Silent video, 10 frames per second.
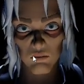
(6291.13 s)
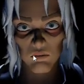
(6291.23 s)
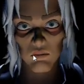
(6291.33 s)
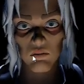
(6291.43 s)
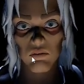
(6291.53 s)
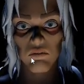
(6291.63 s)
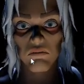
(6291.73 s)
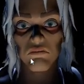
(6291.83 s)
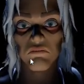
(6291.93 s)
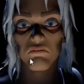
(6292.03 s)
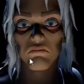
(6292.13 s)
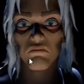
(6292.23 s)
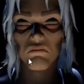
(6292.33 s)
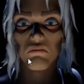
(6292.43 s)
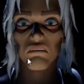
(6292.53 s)
Yeah.
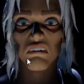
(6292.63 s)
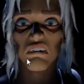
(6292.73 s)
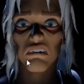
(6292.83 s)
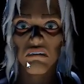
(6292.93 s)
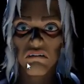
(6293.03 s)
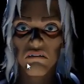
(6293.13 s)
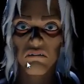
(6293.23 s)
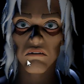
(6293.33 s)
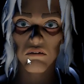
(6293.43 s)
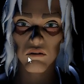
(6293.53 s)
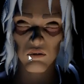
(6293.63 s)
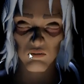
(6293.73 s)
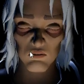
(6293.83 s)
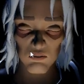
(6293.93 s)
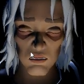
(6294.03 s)
Apparently, patience is the
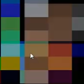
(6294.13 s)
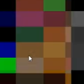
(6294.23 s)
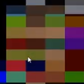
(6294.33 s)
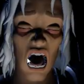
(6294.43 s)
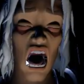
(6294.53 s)
key.